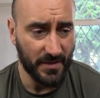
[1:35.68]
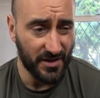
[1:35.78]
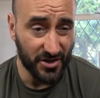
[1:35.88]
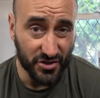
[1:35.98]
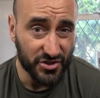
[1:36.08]

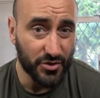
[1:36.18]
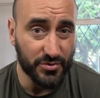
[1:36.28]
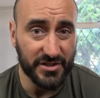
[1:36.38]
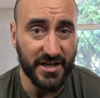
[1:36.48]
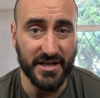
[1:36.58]
and I got so
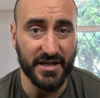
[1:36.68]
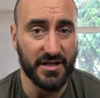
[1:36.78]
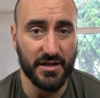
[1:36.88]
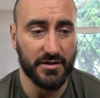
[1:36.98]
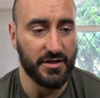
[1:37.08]
skinny
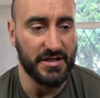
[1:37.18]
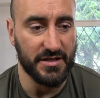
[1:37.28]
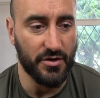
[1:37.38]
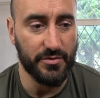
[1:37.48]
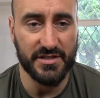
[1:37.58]
in it, and I
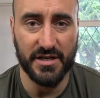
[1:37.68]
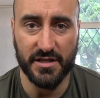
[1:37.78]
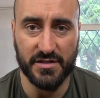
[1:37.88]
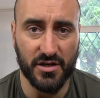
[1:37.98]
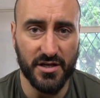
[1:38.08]
didn't notice it at
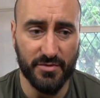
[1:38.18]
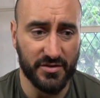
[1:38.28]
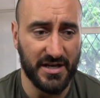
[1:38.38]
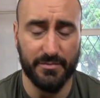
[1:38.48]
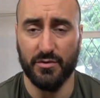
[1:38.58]
the time. I
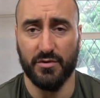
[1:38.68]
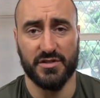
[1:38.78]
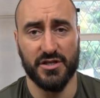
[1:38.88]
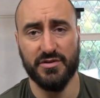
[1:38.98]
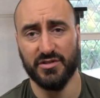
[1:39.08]
was happy with what I
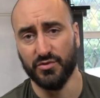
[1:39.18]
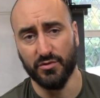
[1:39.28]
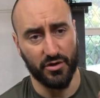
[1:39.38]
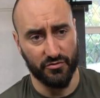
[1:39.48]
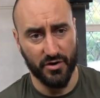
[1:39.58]
was doing, I was
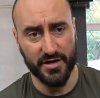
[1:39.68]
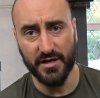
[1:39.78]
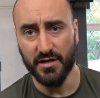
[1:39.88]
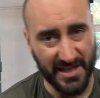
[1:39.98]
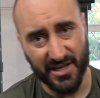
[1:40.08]
doing a lot of
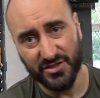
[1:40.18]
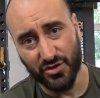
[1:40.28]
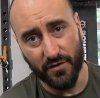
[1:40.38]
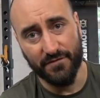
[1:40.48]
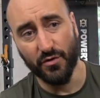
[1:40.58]
running. And then I
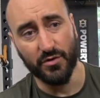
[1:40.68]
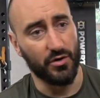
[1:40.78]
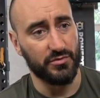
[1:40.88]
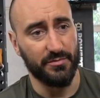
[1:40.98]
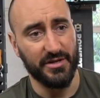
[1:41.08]
saw a
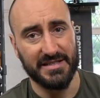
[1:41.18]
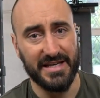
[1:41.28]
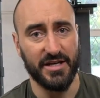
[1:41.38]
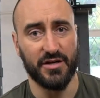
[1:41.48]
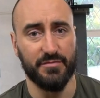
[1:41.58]
photo somebody had
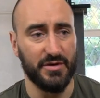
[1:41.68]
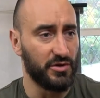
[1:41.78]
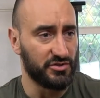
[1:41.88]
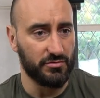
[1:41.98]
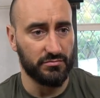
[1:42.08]
taken of me
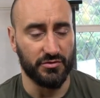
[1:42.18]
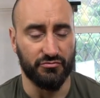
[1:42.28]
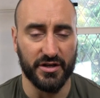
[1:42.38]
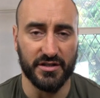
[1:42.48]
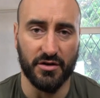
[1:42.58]
while I was
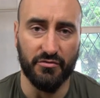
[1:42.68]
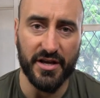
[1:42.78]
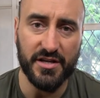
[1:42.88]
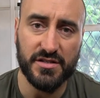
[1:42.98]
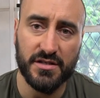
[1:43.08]
running a
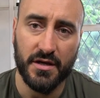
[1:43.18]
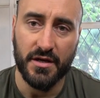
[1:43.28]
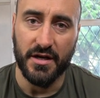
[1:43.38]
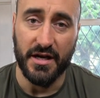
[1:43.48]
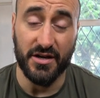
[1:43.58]
race,
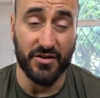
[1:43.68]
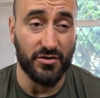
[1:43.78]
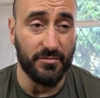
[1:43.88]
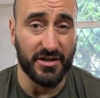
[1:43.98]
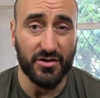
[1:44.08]
and I
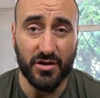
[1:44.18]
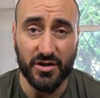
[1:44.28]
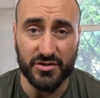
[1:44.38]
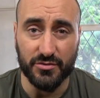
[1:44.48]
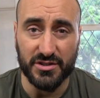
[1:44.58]
thought, oh my God, I
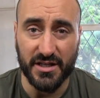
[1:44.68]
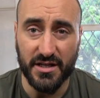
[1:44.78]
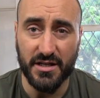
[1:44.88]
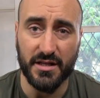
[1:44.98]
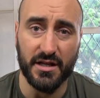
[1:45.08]
look so
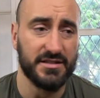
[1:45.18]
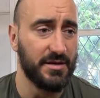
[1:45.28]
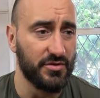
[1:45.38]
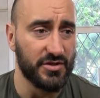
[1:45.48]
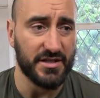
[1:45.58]
skinny. And then I
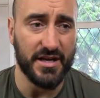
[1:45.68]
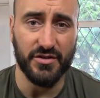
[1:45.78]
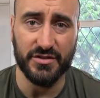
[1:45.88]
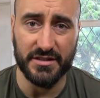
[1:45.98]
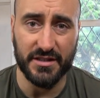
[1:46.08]
stepped on the
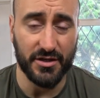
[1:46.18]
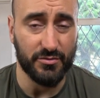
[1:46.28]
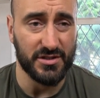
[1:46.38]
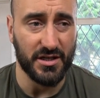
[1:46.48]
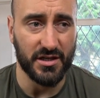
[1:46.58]
scales, and then I
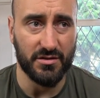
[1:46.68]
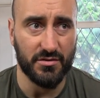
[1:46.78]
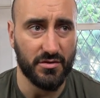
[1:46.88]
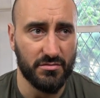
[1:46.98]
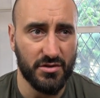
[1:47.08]
was like
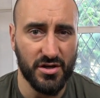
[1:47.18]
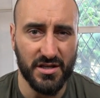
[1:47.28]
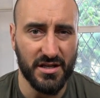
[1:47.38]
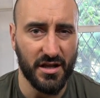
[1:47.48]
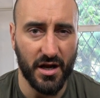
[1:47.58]

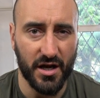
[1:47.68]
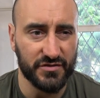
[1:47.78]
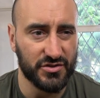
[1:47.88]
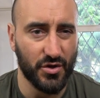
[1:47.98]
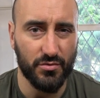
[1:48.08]
13 and a
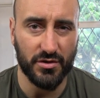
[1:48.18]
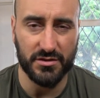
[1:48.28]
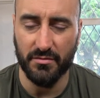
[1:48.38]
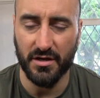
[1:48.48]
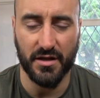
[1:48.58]
half stone or
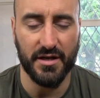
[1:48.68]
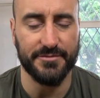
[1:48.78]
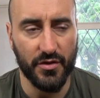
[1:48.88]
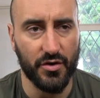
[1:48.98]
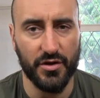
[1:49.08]
something like
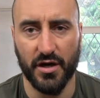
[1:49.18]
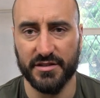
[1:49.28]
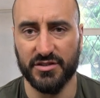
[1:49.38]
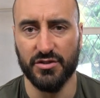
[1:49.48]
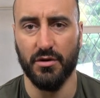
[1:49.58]
that. I thought, no,
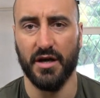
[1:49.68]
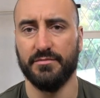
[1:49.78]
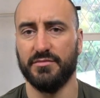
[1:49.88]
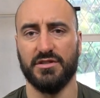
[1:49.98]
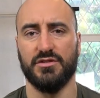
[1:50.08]
this is too
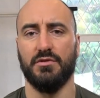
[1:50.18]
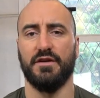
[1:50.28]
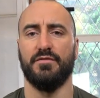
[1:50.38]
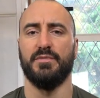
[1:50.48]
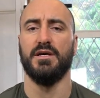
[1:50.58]
light. This is too
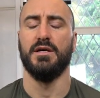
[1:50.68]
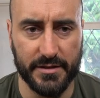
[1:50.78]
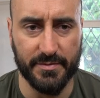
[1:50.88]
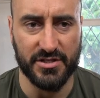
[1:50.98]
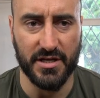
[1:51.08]
light for me.
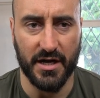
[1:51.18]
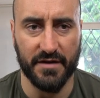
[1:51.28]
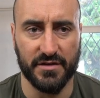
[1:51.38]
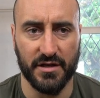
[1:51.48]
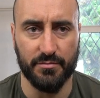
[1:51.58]
Especially
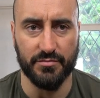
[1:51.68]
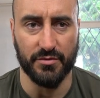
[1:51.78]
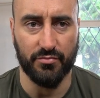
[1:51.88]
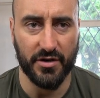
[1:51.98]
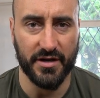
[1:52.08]
after, you
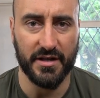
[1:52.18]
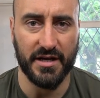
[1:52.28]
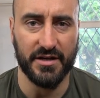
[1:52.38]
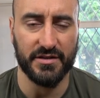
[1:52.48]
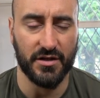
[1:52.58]
know, prior to that,
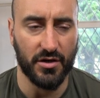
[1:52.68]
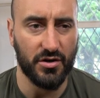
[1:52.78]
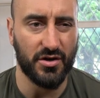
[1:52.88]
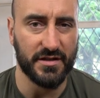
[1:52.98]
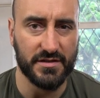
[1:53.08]
I'd done a
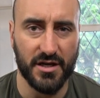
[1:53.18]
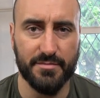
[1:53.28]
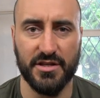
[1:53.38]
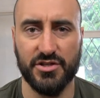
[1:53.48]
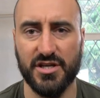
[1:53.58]
lot of
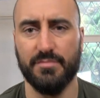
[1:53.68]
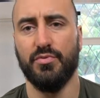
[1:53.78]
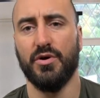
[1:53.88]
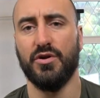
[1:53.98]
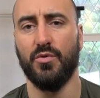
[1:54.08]
time in the gym
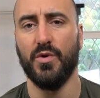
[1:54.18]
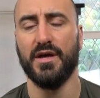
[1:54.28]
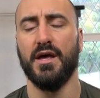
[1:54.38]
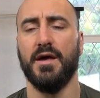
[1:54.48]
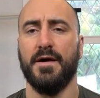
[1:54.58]
putting on
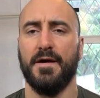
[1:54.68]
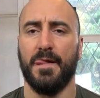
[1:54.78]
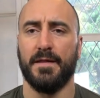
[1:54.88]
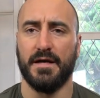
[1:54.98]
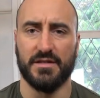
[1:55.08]
weight.
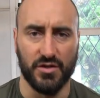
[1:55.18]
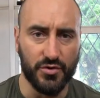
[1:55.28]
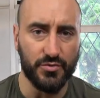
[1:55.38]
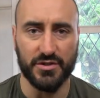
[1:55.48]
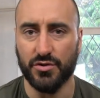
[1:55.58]
To
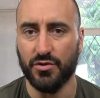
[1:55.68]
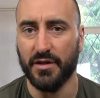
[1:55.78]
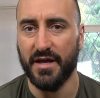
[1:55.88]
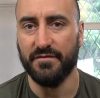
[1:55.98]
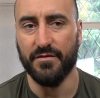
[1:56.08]
lose it all
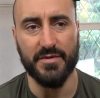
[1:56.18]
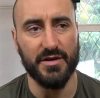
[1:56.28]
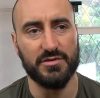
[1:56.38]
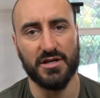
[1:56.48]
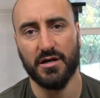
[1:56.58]
then for
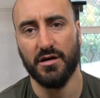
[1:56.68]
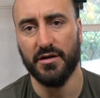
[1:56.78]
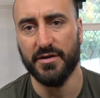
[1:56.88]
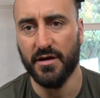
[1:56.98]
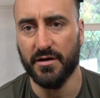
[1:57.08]
me was like,
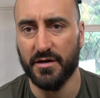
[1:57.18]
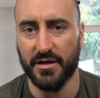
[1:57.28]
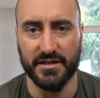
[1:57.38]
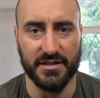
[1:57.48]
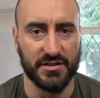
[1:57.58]
oh no,
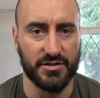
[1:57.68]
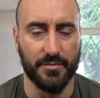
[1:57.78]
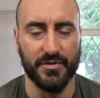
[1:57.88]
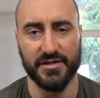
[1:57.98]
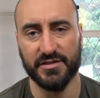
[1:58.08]
I need to
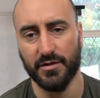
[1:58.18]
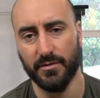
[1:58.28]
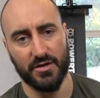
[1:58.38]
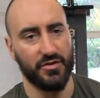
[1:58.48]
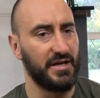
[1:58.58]
stop this. So
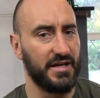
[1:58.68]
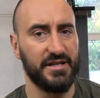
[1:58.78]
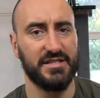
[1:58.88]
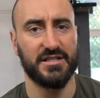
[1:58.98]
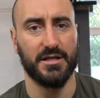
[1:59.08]
you know, nothing
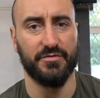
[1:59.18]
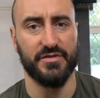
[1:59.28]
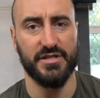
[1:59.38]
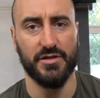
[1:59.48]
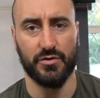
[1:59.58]
against that type of
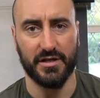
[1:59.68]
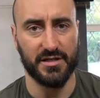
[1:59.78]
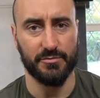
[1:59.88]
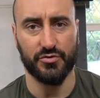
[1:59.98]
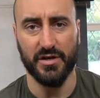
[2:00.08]
physique or that
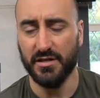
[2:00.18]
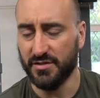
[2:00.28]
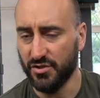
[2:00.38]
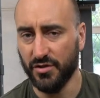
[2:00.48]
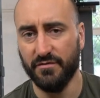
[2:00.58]
type of training,
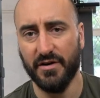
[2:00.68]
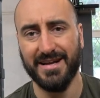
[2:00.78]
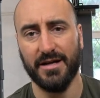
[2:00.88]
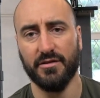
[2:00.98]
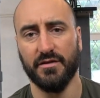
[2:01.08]
it's good, very
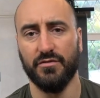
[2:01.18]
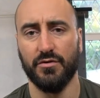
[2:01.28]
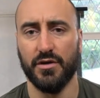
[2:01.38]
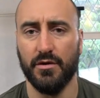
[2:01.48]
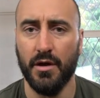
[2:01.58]
healthy
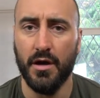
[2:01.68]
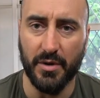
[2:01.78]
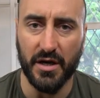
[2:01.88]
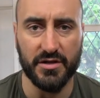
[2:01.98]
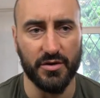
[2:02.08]
for you,
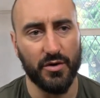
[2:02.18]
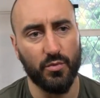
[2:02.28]
but you know, I